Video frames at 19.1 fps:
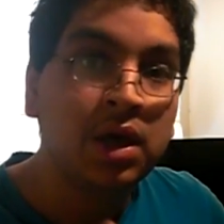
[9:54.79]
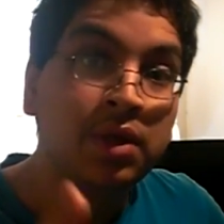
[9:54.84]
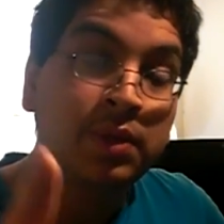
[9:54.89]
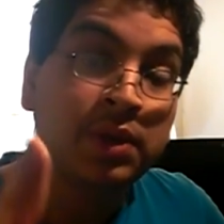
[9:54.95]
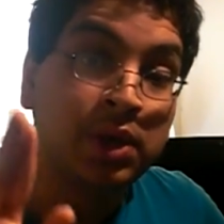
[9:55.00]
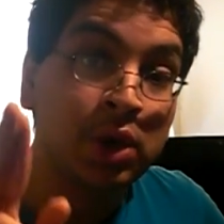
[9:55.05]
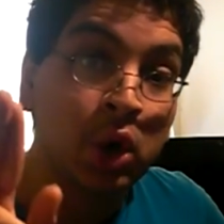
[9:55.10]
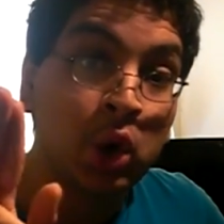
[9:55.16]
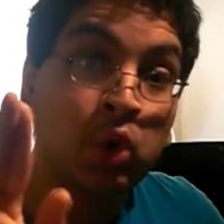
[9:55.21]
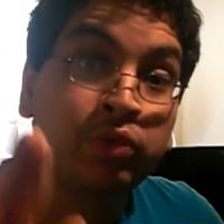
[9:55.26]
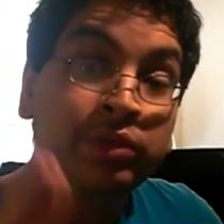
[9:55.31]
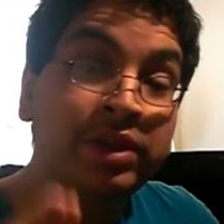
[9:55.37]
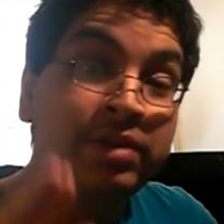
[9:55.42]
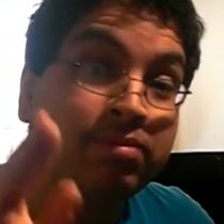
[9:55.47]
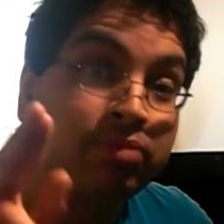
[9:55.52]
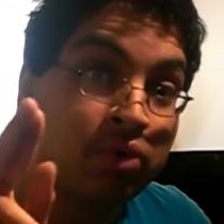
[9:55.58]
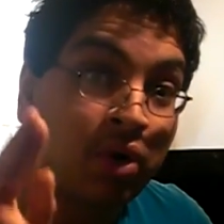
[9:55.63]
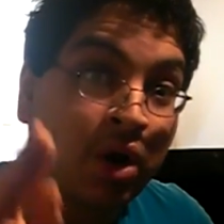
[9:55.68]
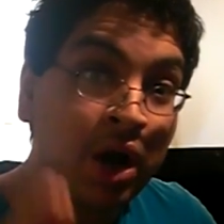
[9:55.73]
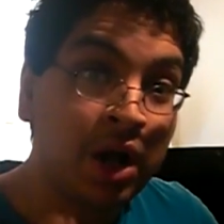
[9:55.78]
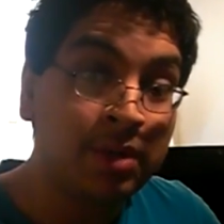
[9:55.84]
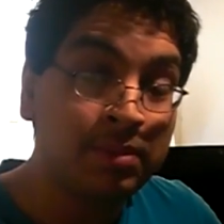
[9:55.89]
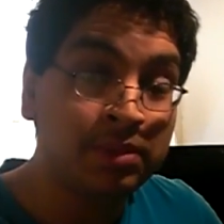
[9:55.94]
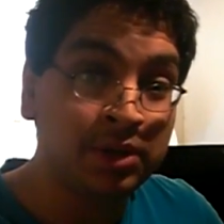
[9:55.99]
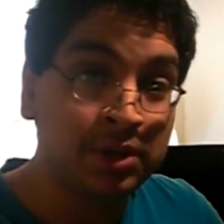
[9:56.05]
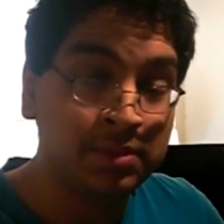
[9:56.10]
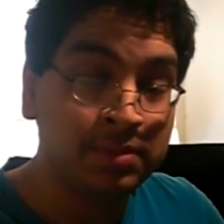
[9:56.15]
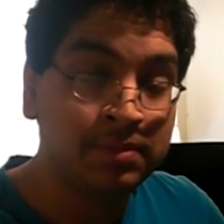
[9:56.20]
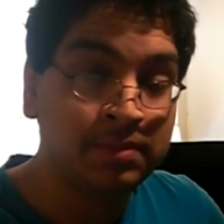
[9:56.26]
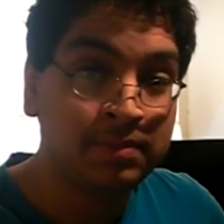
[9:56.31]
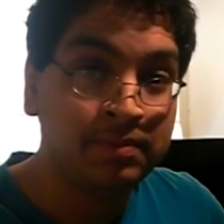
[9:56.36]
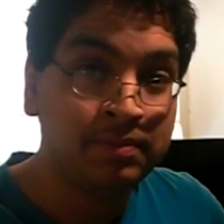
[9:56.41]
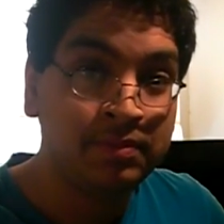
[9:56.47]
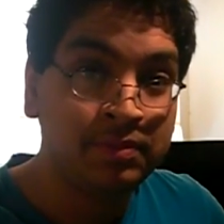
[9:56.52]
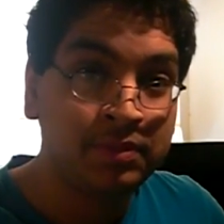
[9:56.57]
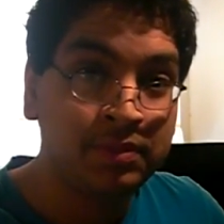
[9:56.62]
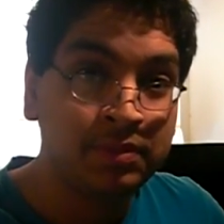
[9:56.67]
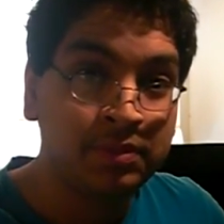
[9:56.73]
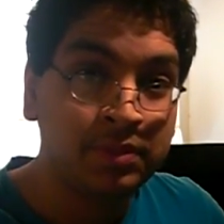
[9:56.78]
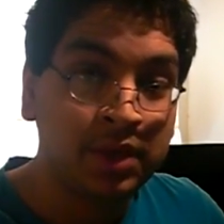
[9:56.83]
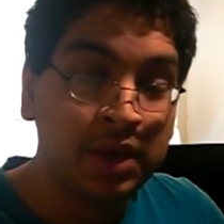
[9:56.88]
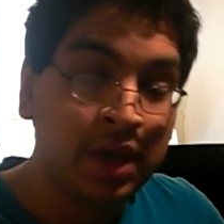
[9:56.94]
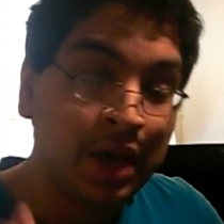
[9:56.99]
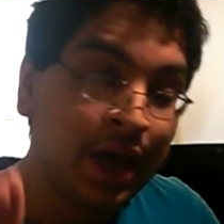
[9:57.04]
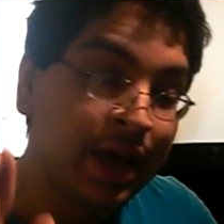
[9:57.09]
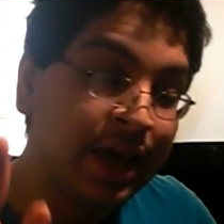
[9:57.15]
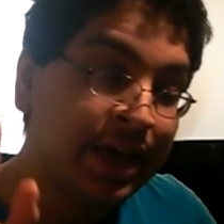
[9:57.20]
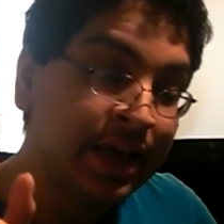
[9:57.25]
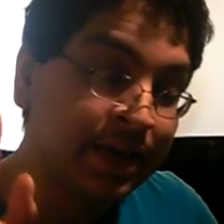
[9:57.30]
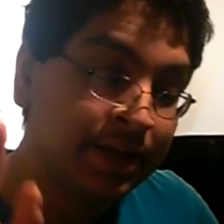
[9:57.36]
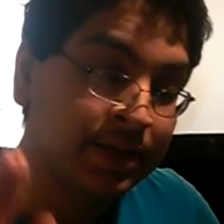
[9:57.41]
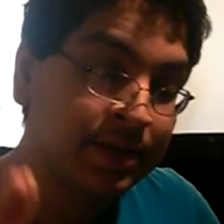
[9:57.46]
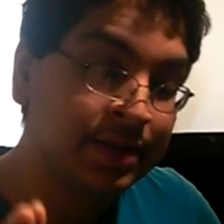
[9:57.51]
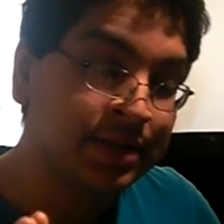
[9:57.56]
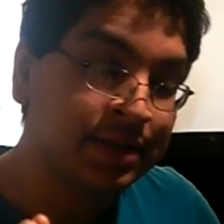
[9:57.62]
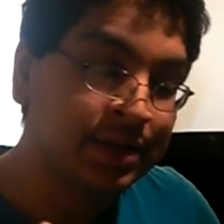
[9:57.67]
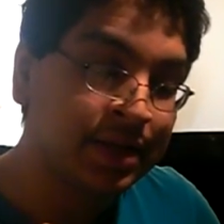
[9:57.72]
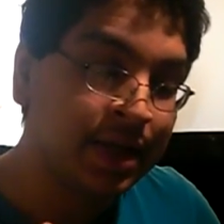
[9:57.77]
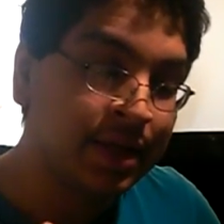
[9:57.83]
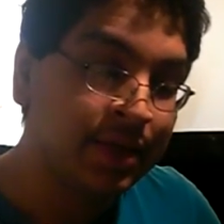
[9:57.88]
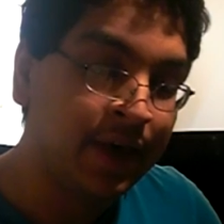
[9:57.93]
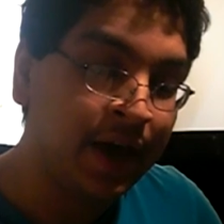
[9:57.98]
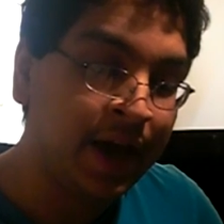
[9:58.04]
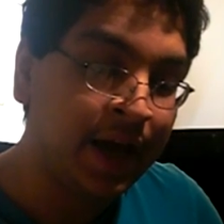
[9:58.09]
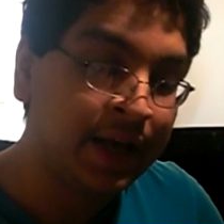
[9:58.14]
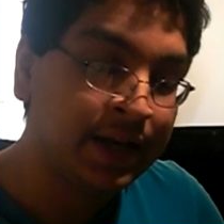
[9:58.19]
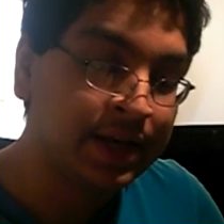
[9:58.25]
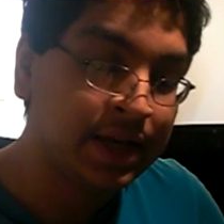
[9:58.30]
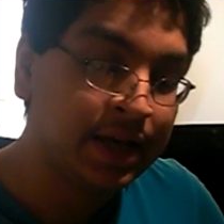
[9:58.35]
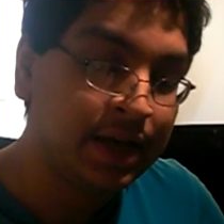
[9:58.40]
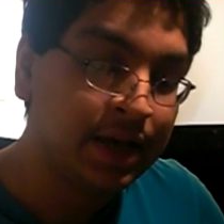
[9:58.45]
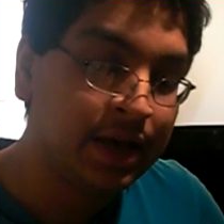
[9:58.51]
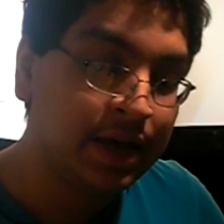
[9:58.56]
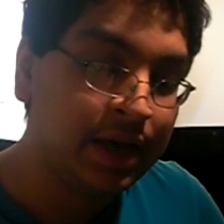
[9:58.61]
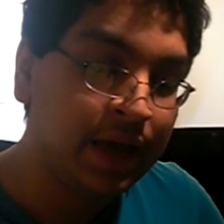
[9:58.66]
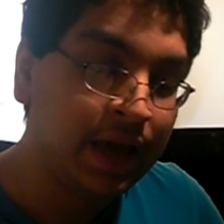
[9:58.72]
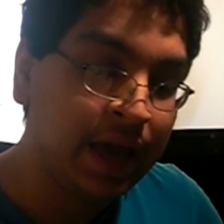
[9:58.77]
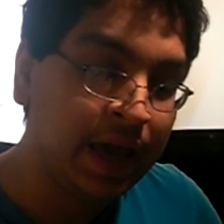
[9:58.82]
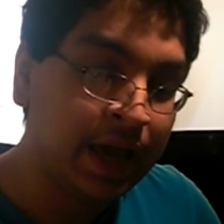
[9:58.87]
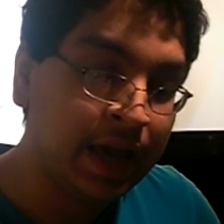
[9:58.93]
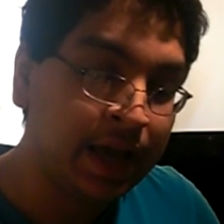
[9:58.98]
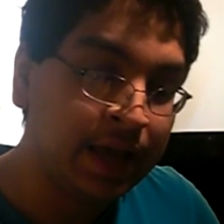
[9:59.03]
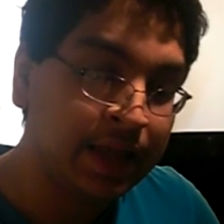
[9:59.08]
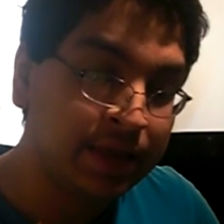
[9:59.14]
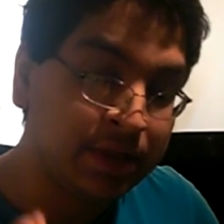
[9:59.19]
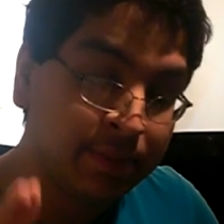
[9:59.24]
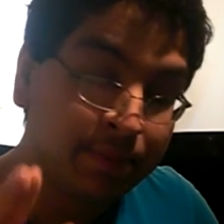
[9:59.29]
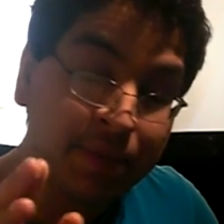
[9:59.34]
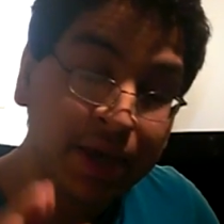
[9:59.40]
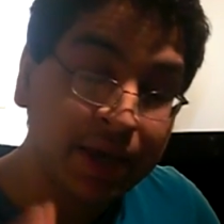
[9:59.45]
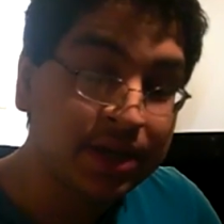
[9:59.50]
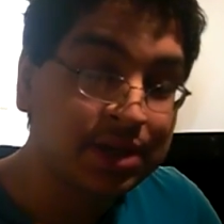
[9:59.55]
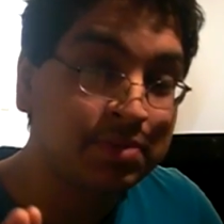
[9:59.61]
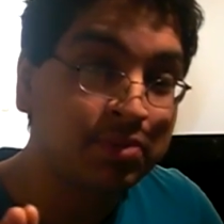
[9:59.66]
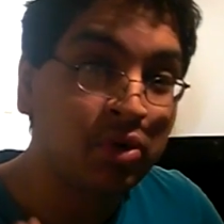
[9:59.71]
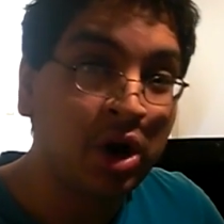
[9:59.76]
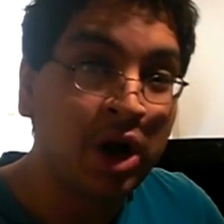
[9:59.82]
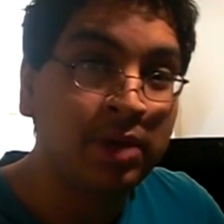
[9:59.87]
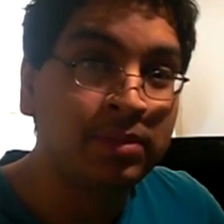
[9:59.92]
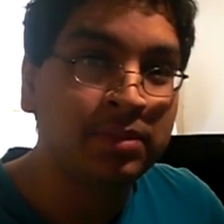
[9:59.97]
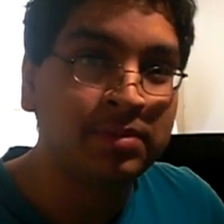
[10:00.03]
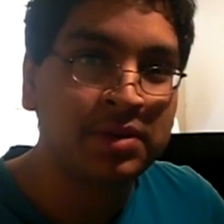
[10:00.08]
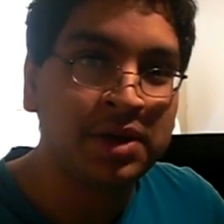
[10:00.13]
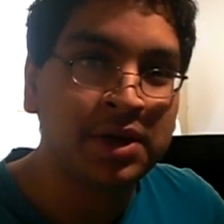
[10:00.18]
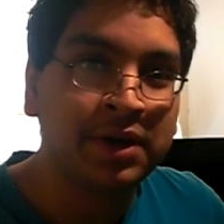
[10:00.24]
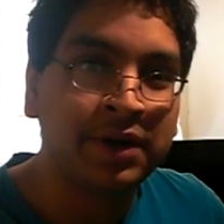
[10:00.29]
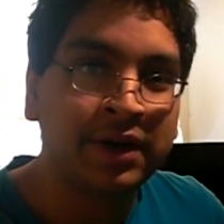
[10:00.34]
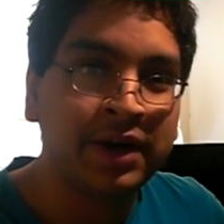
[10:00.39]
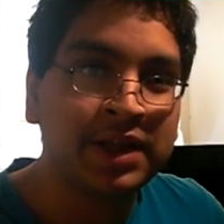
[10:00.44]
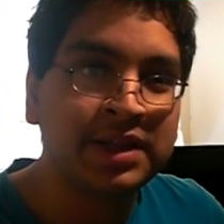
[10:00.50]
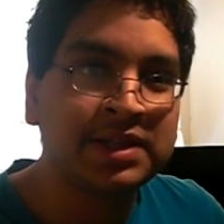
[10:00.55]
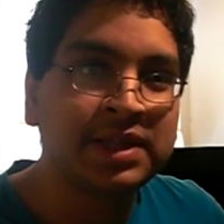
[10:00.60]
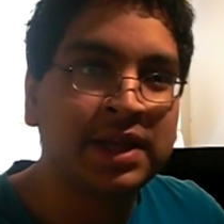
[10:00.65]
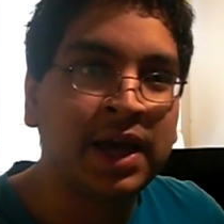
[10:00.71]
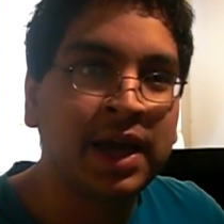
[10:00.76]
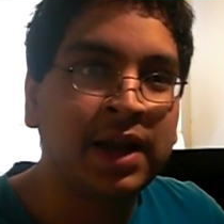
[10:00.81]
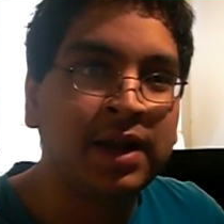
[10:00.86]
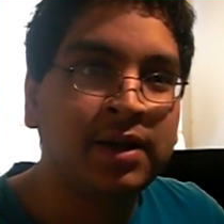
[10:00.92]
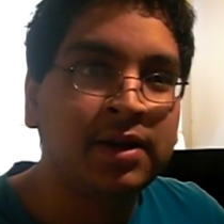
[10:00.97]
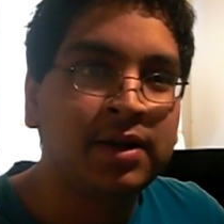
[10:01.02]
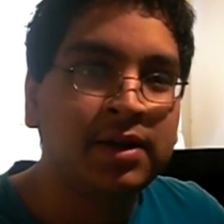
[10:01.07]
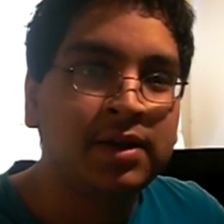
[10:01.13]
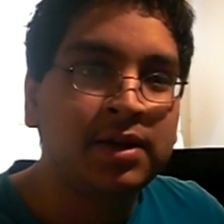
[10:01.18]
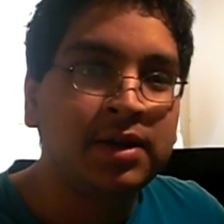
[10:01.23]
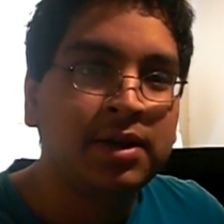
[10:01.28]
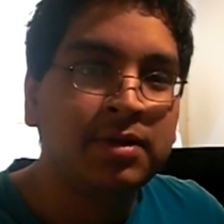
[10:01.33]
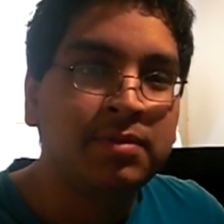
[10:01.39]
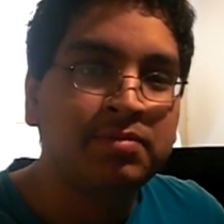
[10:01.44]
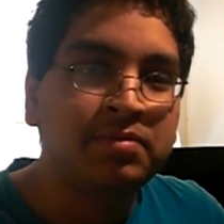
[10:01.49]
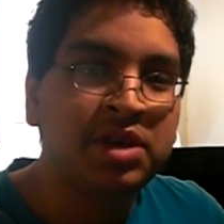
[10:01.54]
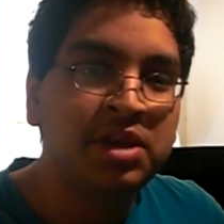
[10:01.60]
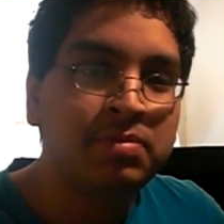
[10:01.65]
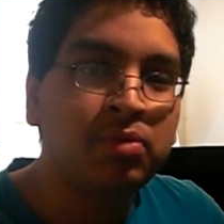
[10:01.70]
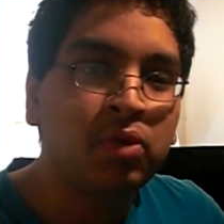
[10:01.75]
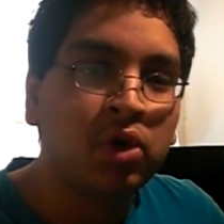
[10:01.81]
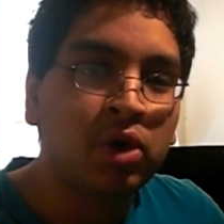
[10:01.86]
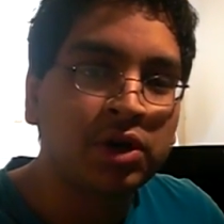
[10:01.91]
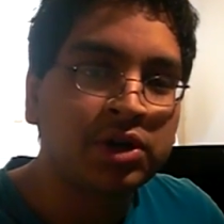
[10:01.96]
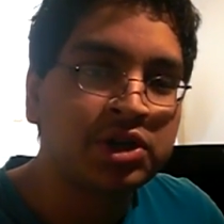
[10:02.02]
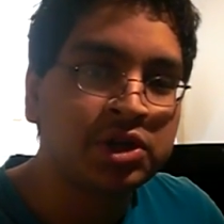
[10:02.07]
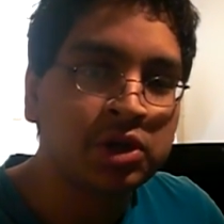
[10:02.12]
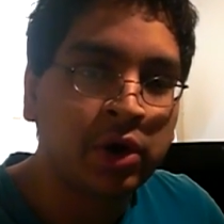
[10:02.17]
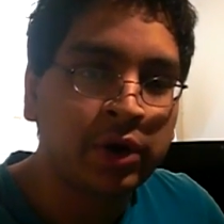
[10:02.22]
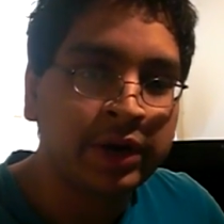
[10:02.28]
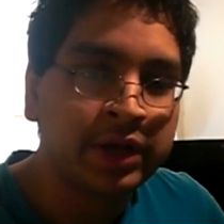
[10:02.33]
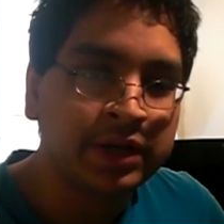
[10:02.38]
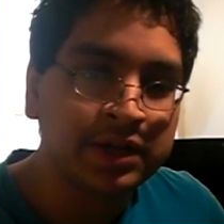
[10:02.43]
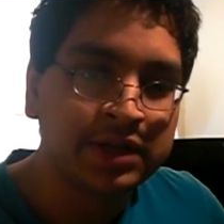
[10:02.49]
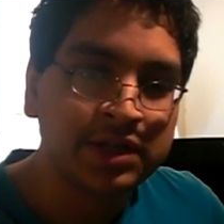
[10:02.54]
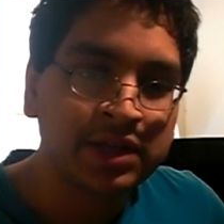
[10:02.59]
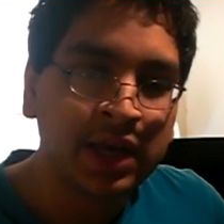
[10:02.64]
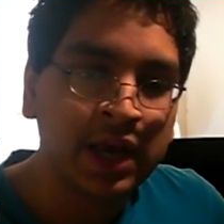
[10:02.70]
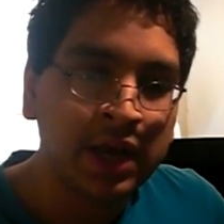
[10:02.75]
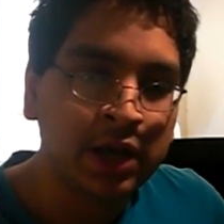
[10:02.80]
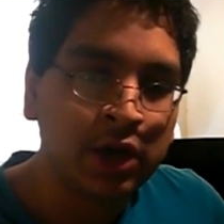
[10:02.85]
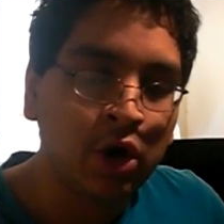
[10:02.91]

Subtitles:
The only problem is that, and the biggest problem here is that people are starting to say